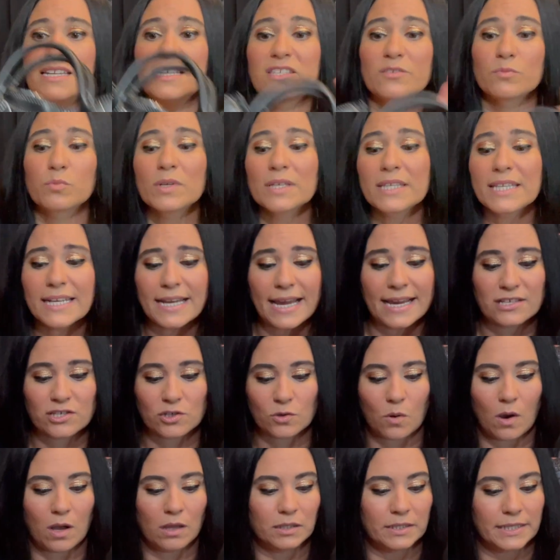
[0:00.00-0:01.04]
it's really nice
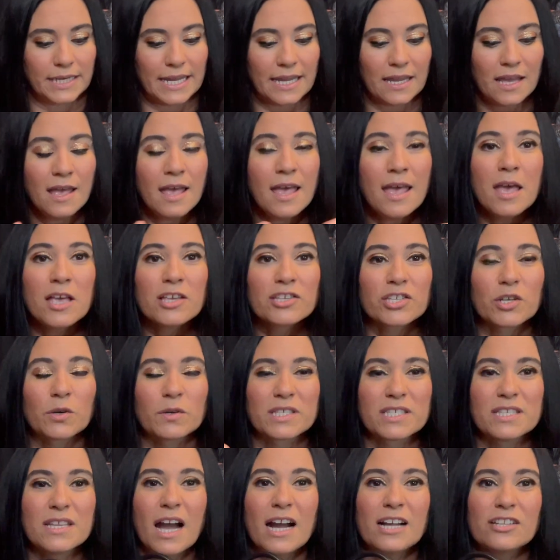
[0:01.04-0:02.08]
quality. So
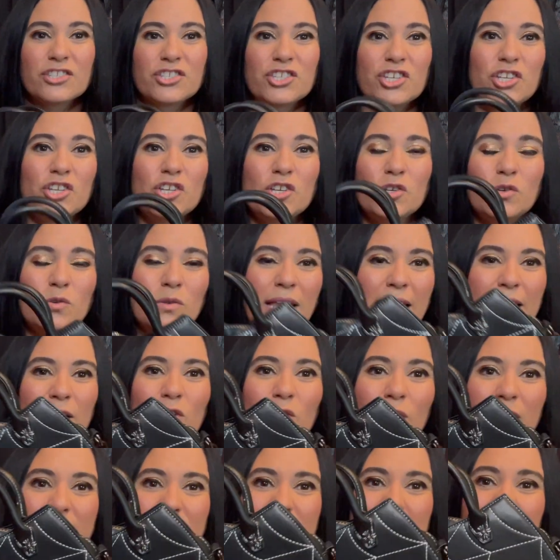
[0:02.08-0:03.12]
it's not too like
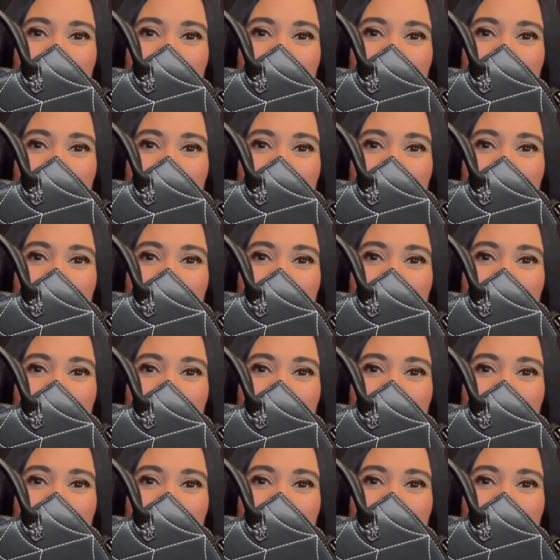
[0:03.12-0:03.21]
crazy